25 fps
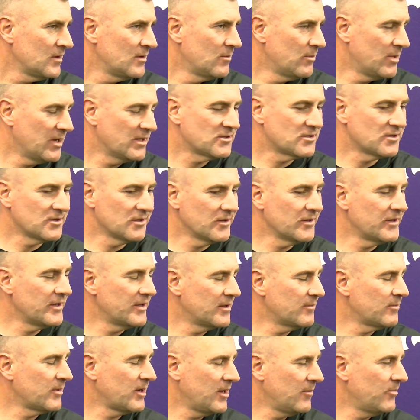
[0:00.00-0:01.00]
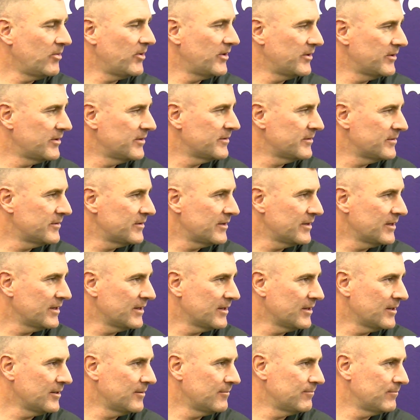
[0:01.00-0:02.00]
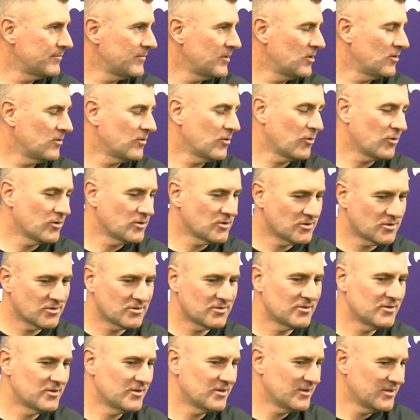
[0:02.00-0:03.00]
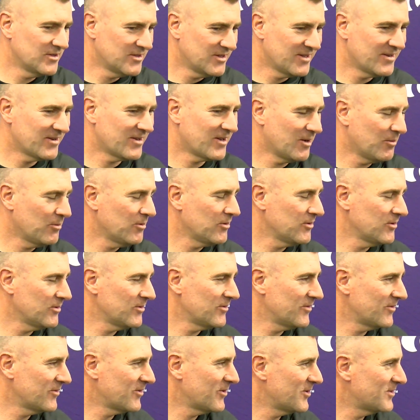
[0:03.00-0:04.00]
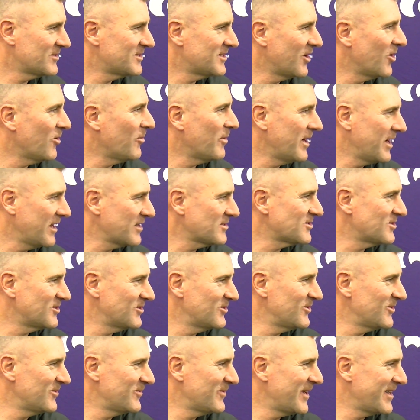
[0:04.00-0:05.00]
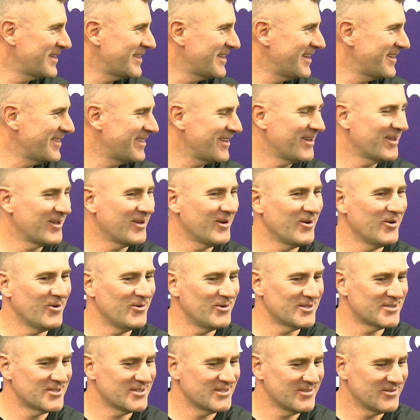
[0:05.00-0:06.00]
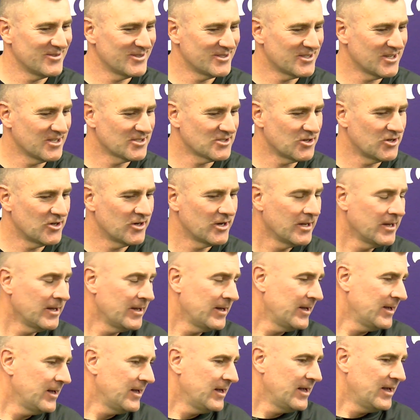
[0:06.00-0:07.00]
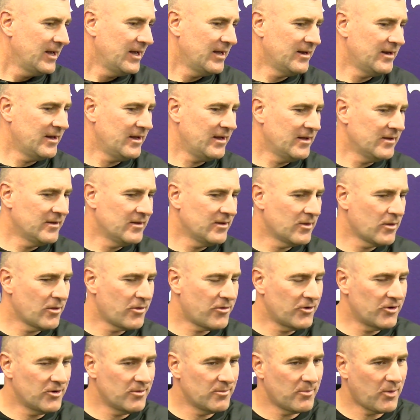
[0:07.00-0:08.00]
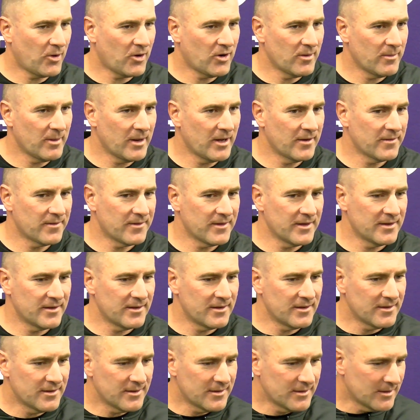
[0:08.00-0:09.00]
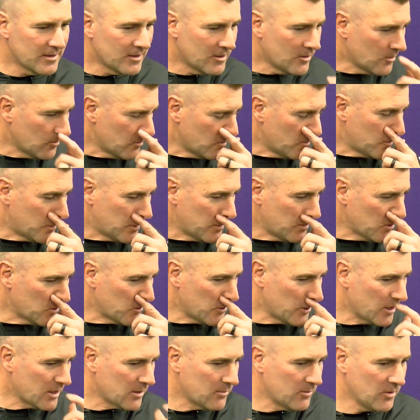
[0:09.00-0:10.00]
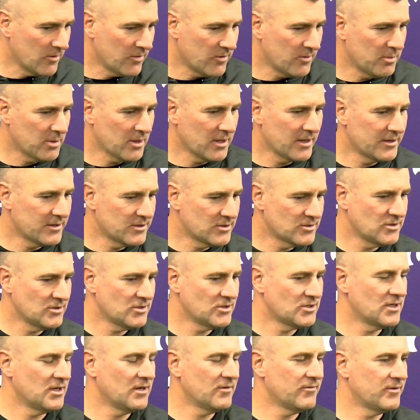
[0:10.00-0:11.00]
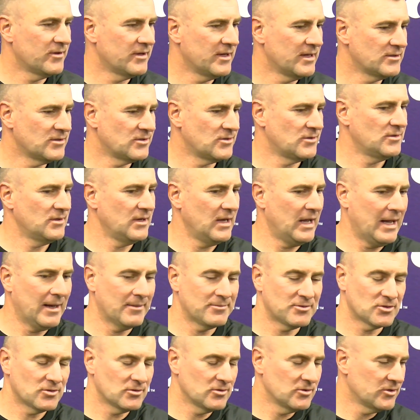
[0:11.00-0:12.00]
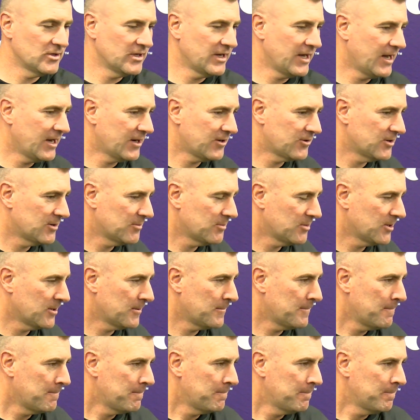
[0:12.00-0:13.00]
best in the league in my opinion. Um, you know, of course, they had a couple of good tailbacks too to make that thing go, which which doesn't hurt. And then, and then the third part about it that you know people talk about the players and stuff, and that's absolutely accurate, but